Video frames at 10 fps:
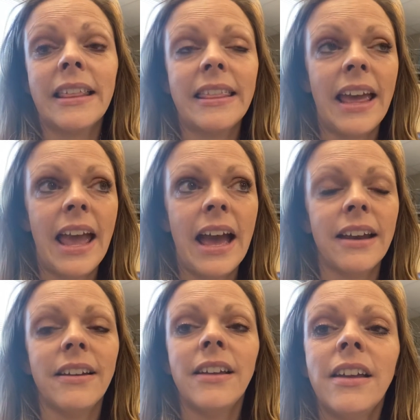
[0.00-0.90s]

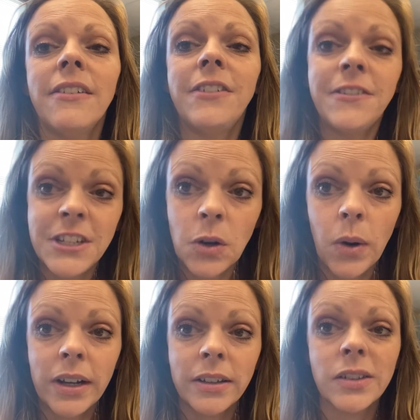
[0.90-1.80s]
than 50
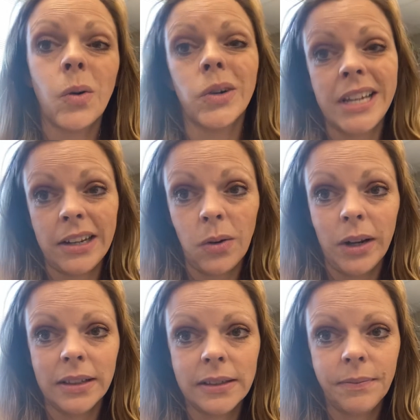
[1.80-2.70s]
coils or 10
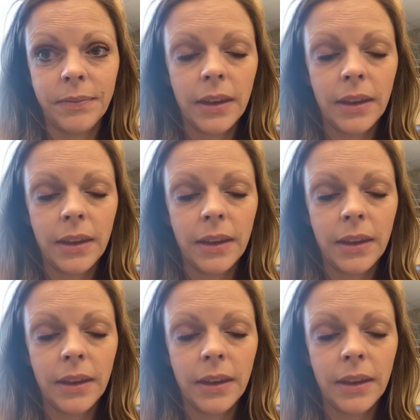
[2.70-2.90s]
coils.